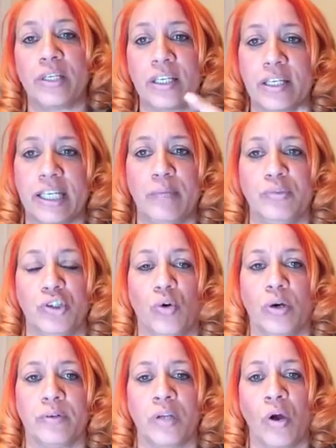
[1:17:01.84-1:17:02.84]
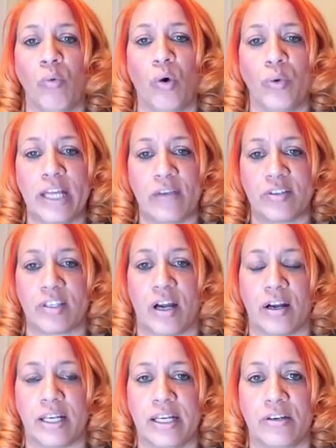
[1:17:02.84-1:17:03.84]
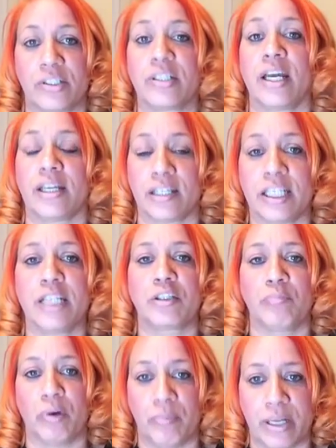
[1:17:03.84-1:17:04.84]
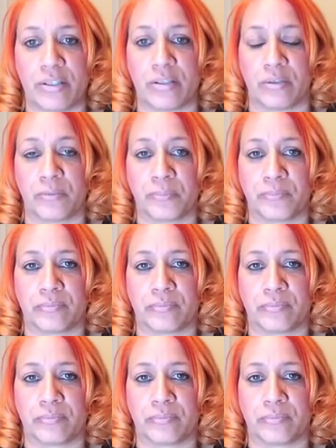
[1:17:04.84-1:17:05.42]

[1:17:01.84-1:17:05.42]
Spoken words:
can keep doing what we have started here today and keep the momentum.